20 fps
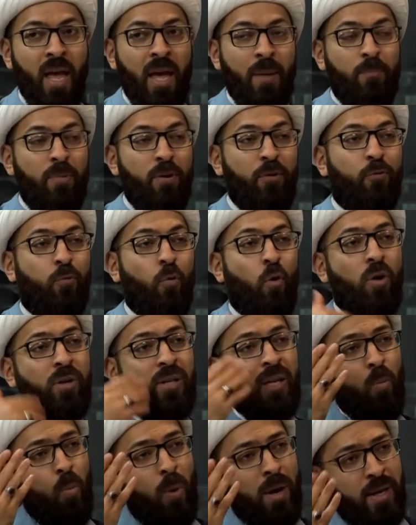Before
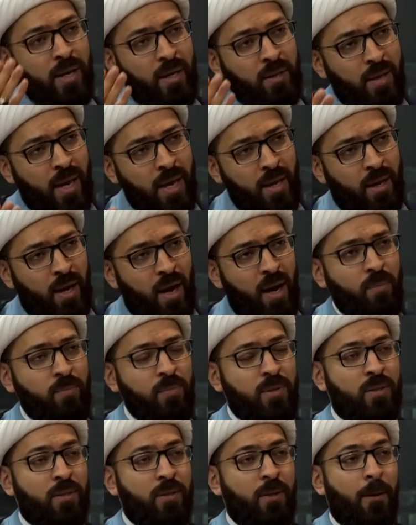the wedding day
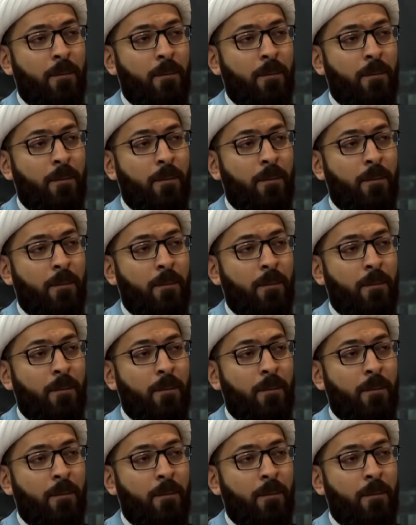comes,